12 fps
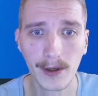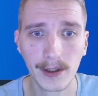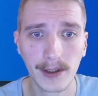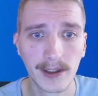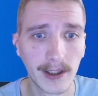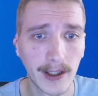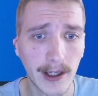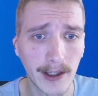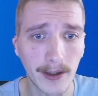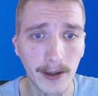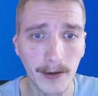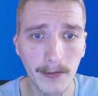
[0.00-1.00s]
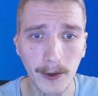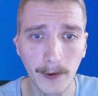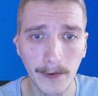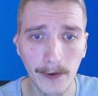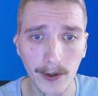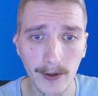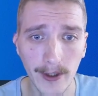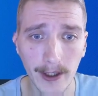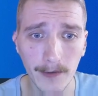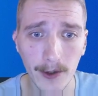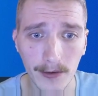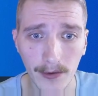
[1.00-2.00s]
add preferred
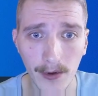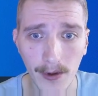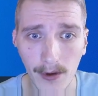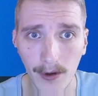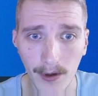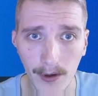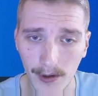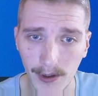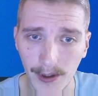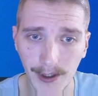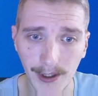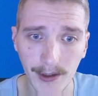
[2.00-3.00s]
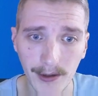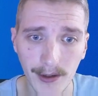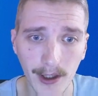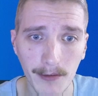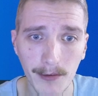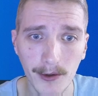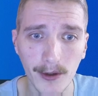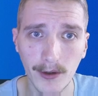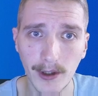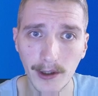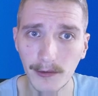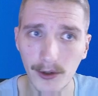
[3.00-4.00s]
language, and type your
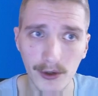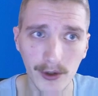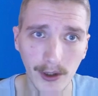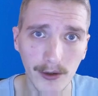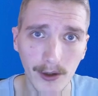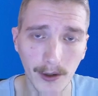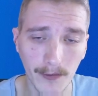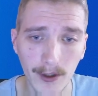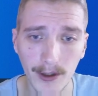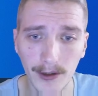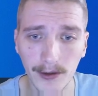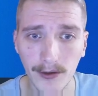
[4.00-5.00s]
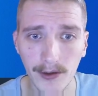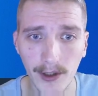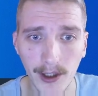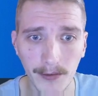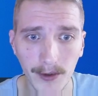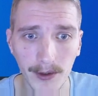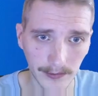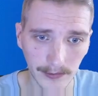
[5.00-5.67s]
language that you are willing to type in.